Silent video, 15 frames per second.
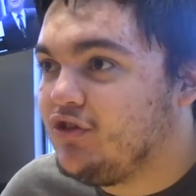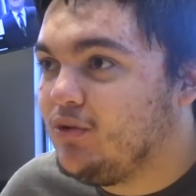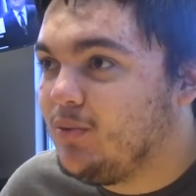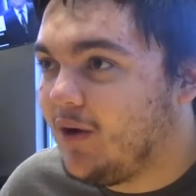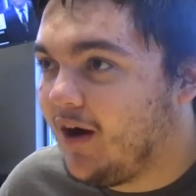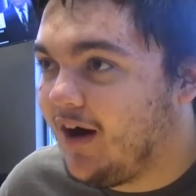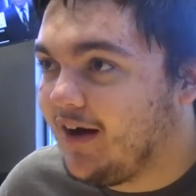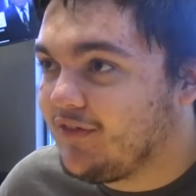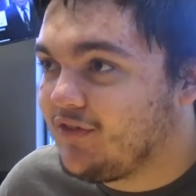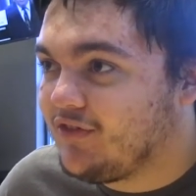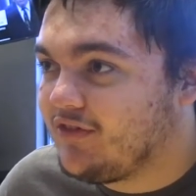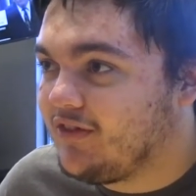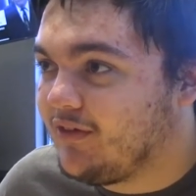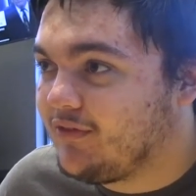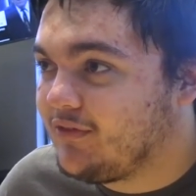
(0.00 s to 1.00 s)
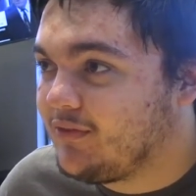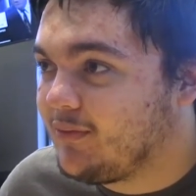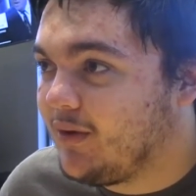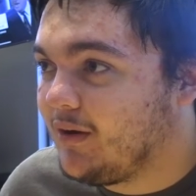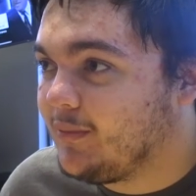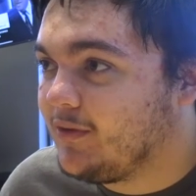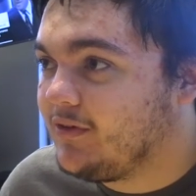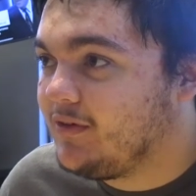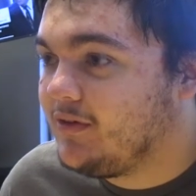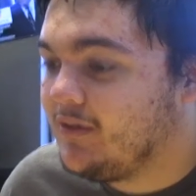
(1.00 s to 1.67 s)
do hot stuff, Robert.